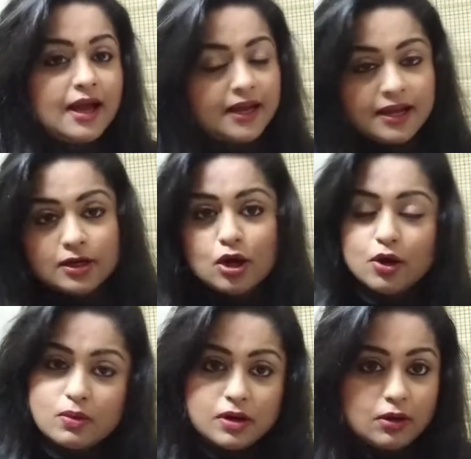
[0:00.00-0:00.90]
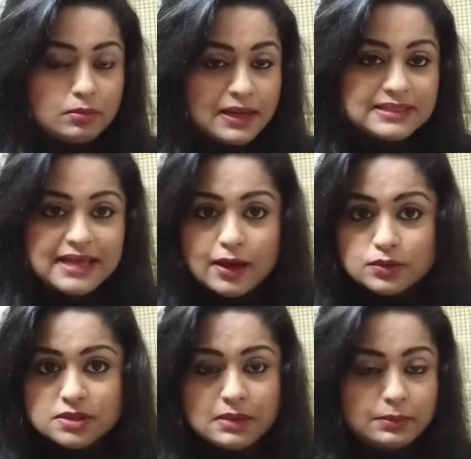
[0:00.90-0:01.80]
I kind of got all my
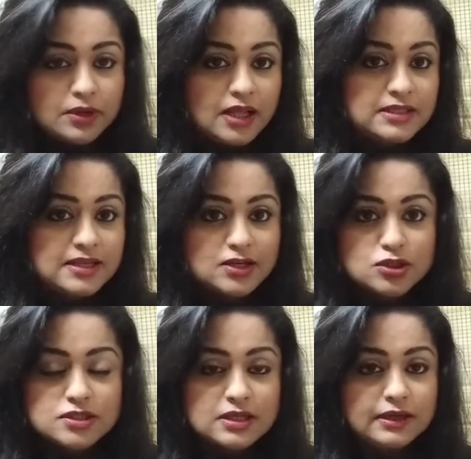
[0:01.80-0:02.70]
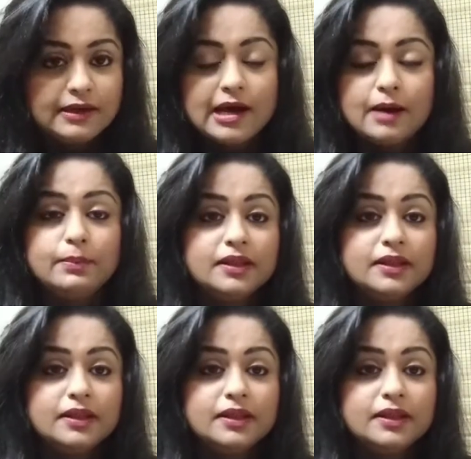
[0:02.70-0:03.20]
sounds and my pronunciations cleared up,